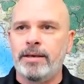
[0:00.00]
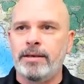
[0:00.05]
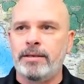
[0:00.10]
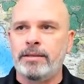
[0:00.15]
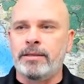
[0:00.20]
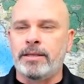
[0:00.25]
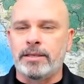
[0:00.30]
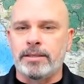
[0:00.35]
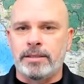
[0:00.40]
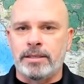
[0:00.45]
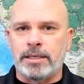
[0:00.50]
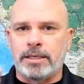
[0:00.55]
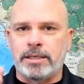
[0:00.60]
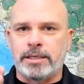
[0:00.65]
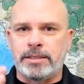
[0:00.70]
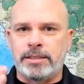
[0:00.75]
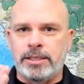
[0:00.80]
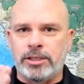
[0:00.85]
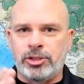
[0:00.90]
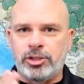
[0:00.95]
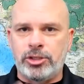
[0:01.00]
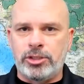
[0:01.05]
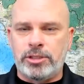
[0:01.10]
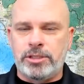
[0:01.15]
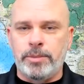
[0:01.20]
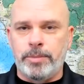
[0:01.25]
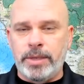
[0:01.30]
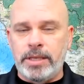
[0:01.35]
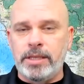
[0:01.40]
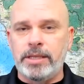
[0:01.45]
The, the, the
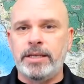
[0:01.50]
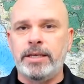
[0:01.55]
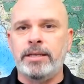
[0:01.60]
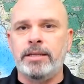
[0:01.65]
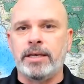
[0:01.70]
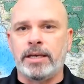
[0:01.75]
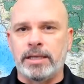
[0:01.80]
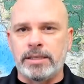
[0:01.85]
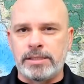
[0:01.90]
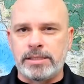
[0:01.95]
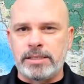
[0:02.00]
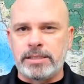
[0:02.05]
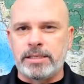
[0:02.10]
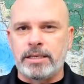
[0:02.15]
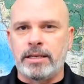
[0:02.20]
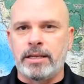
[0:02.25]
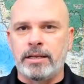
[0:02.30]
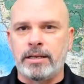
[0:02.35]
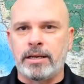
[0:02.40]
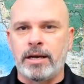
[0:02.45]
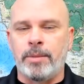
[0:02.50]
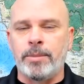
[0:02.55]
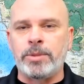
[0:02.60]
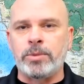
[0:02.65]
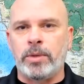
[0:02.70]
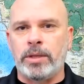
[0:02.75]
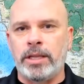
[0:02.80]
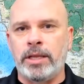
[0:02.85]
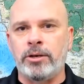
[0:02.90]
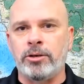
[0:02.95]
stability, the consistent income is
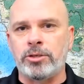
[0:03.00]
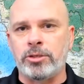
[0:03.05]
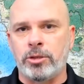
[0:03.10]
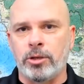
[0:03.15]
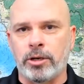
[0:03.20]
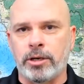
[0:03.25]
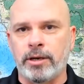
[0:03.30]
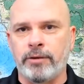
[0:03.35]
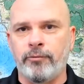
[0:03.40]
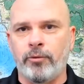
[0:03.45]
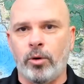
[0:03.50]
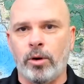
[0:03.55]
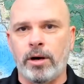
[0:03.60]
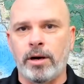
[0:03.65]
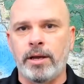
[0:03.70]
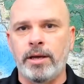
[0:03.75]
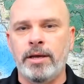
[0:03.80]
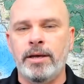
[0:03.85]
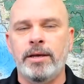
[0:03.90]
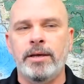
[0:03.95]
what lenders are looking for.